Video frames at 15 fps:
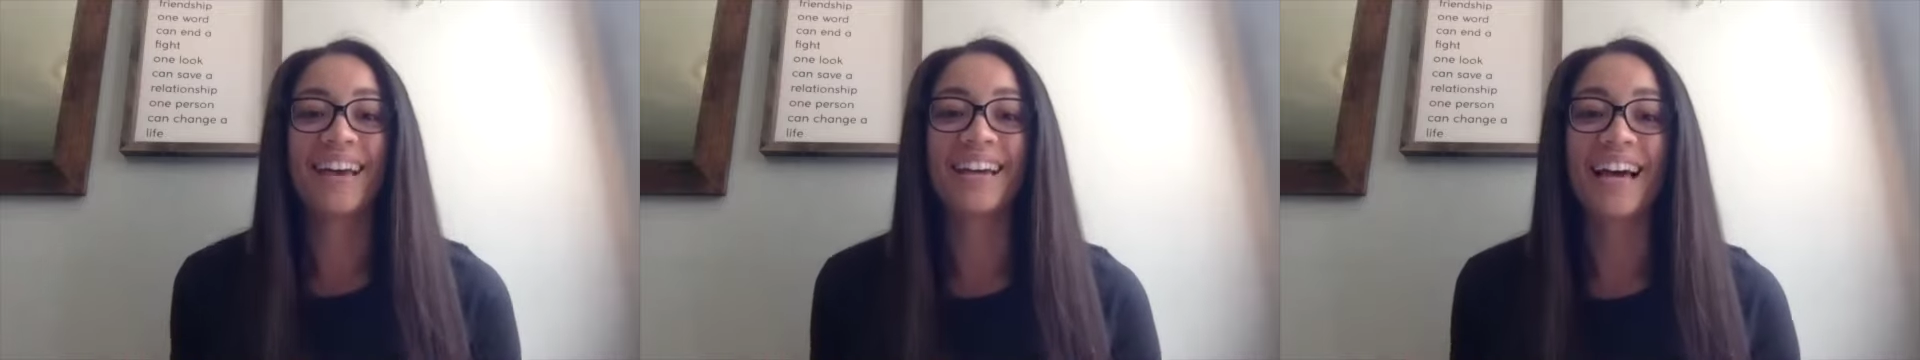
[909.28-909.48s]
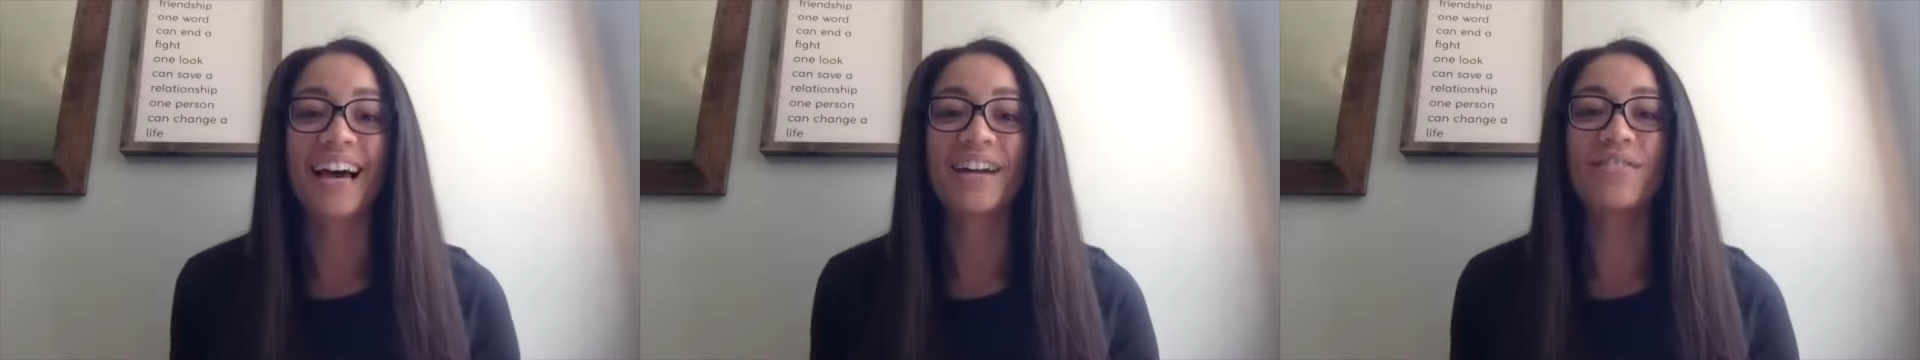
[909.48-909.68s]

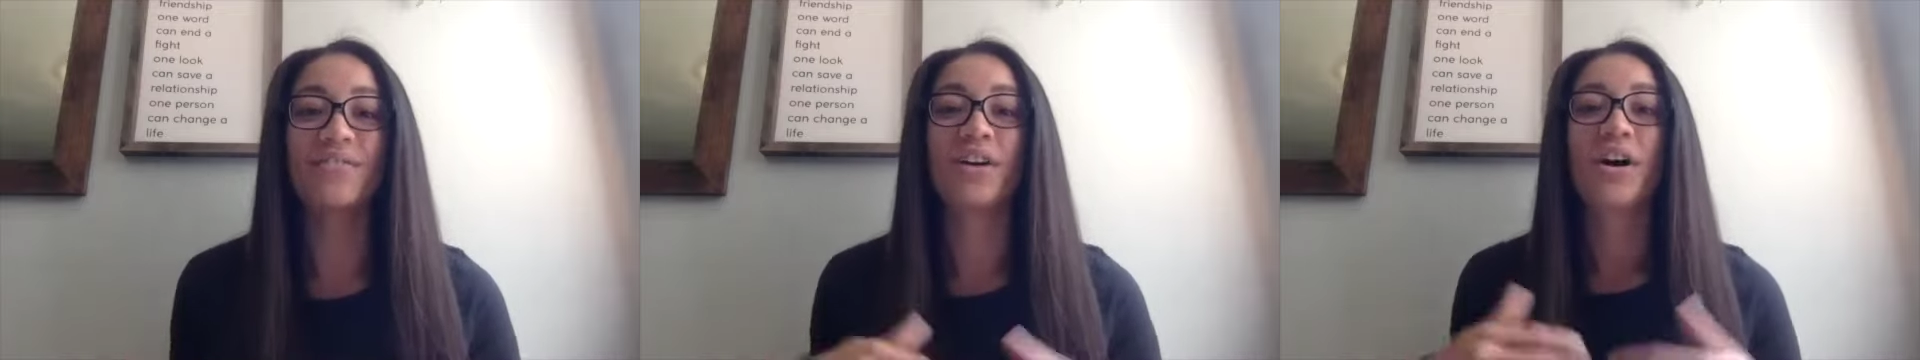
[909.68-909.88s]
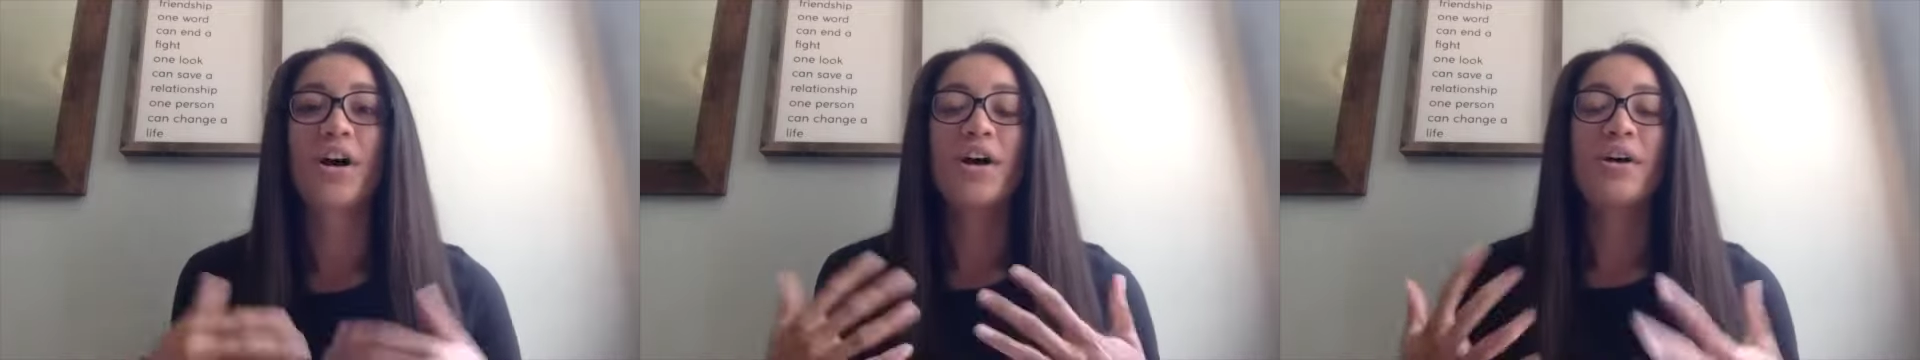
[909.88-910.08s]
and kind of
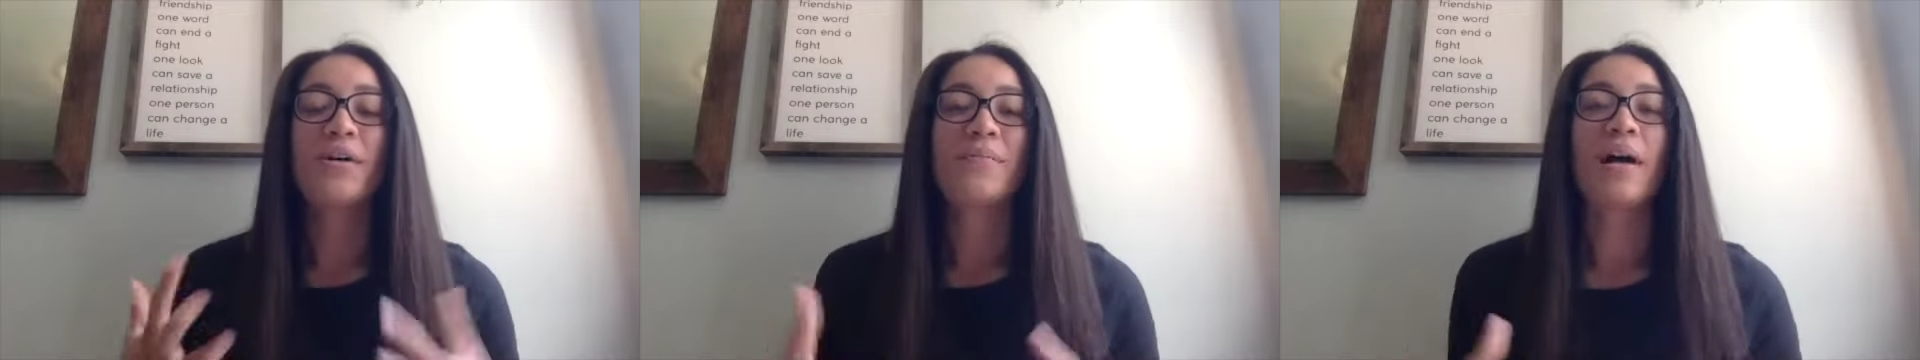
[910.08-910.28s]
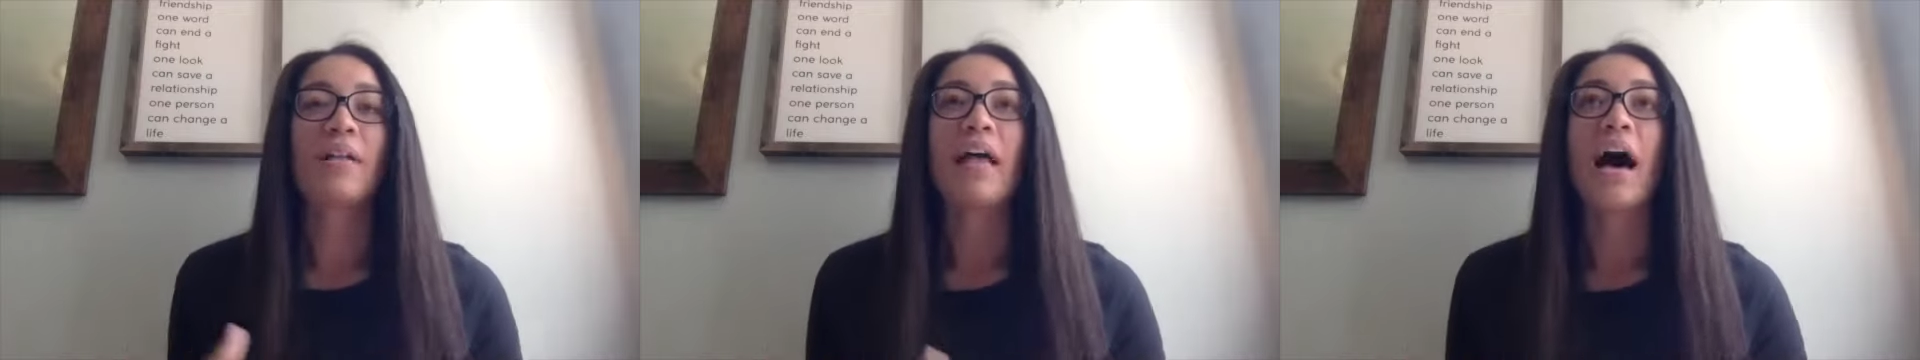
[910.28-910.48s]

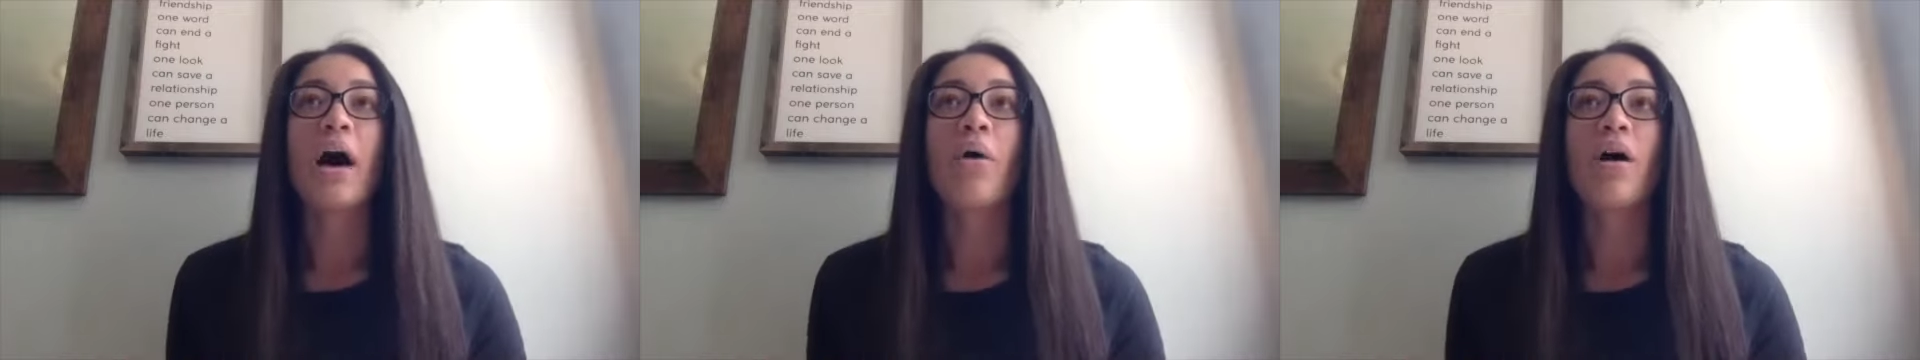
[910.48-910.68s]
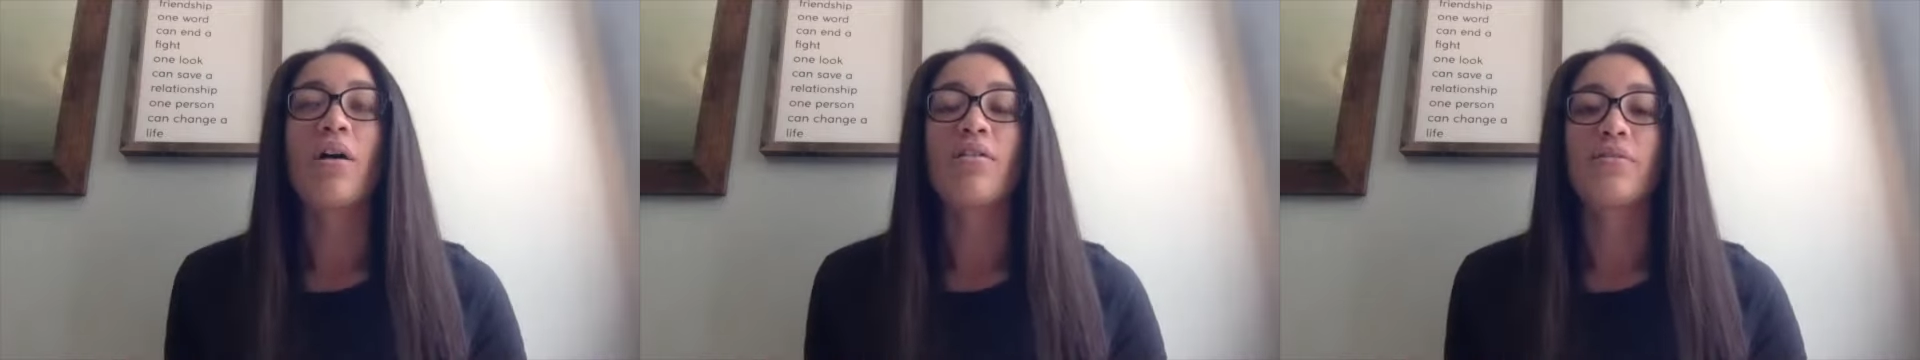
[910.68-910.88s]
allow
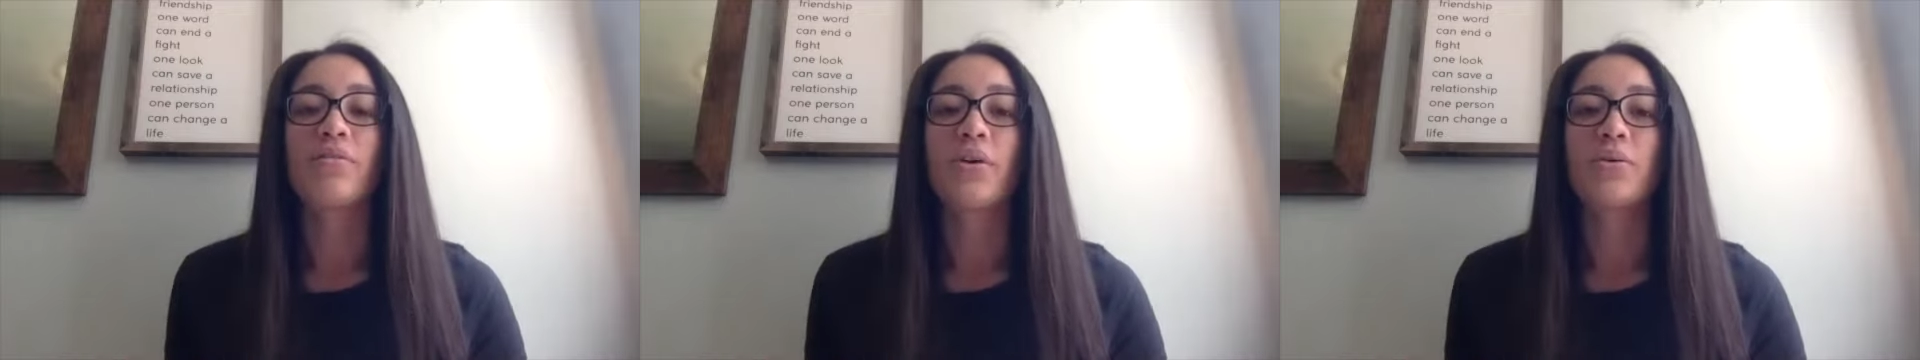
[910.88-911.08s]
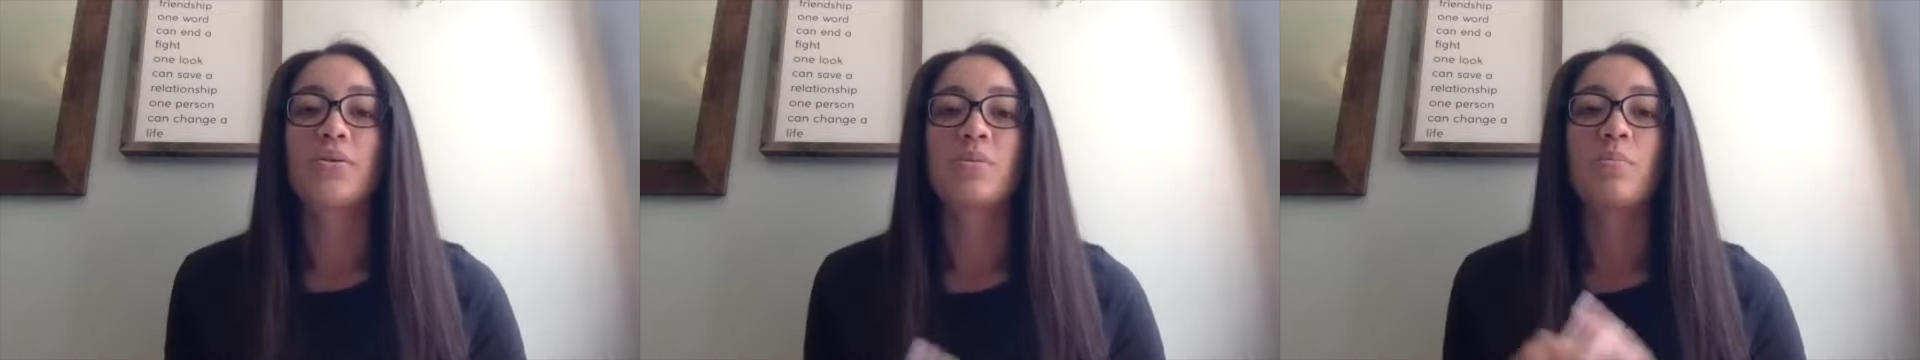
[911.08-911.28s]
all of
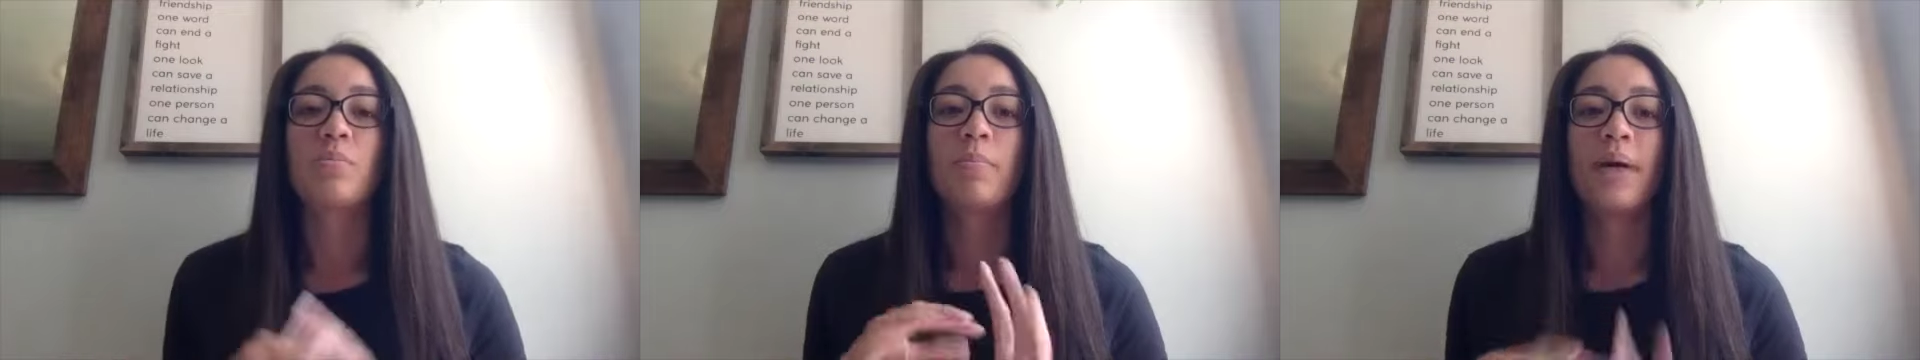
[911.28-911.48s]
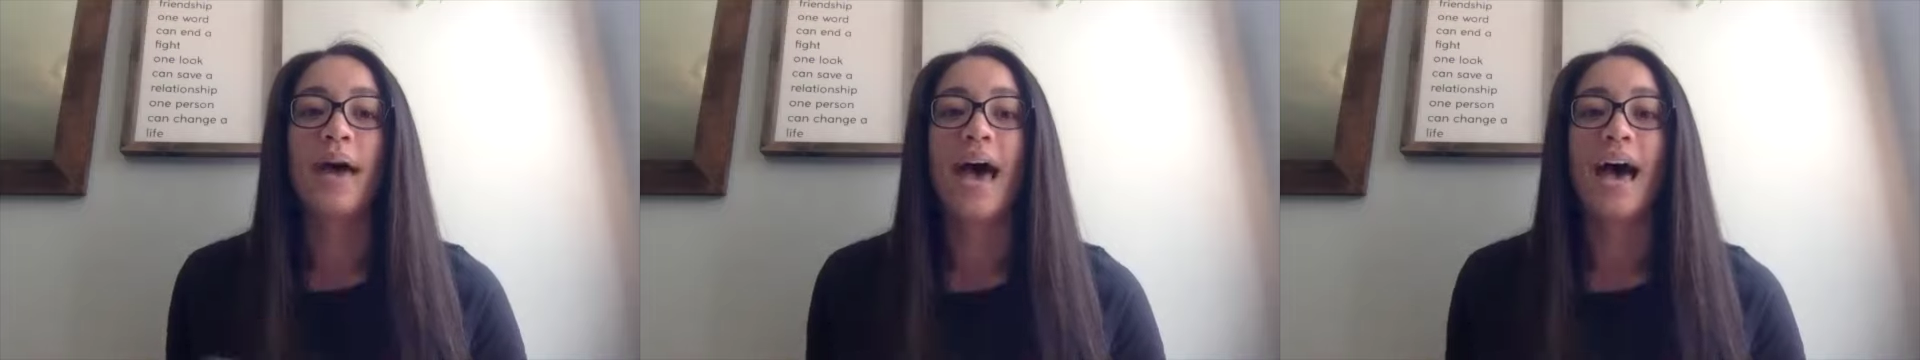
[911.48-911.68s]
those
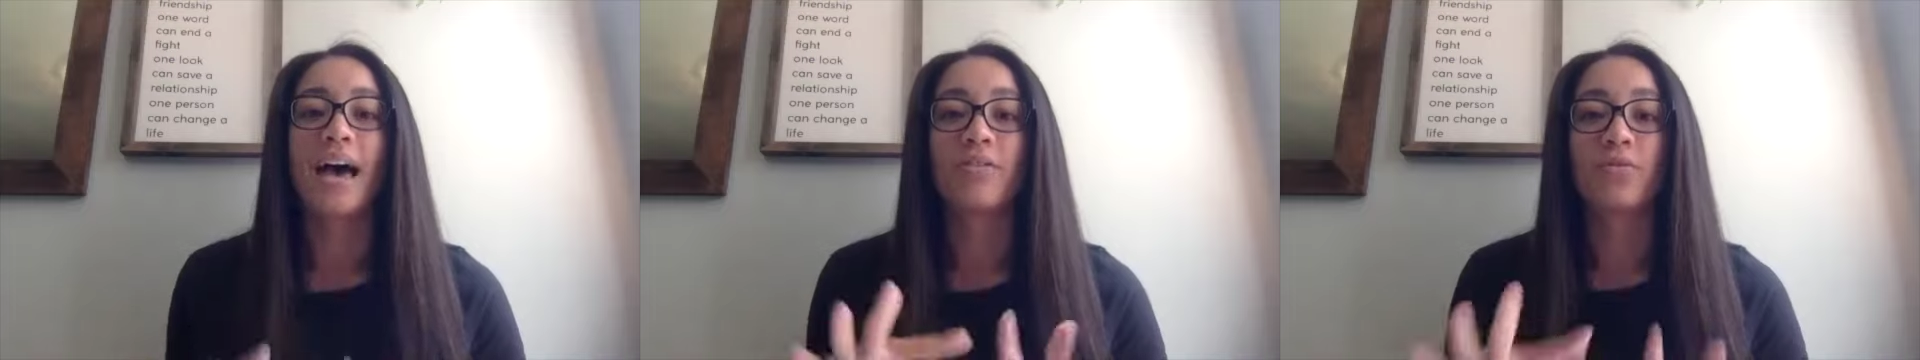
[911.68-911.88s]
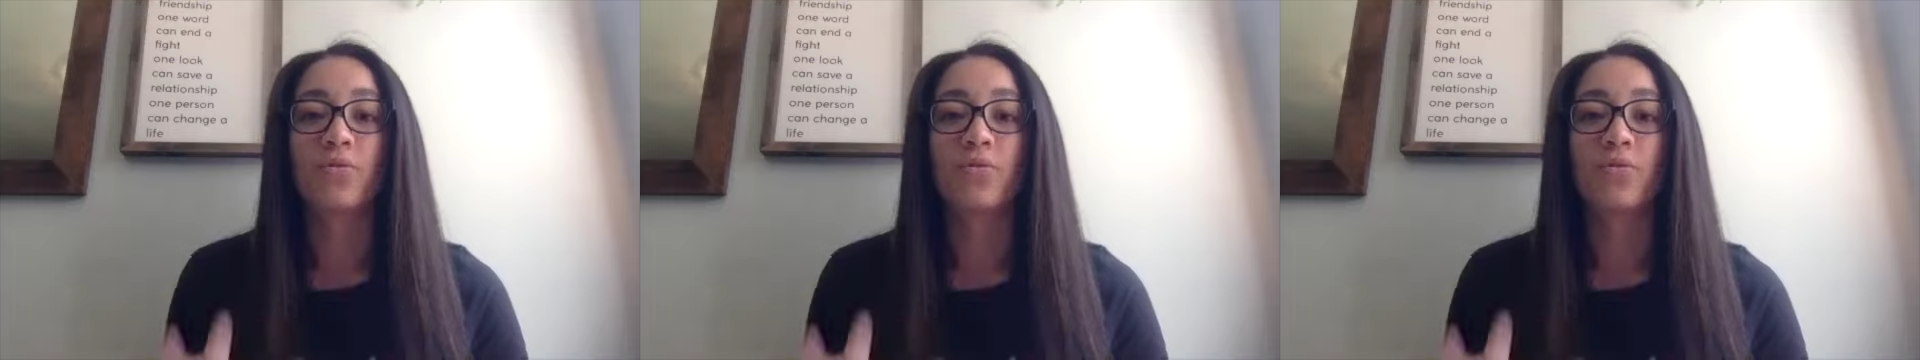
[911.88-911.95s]
bad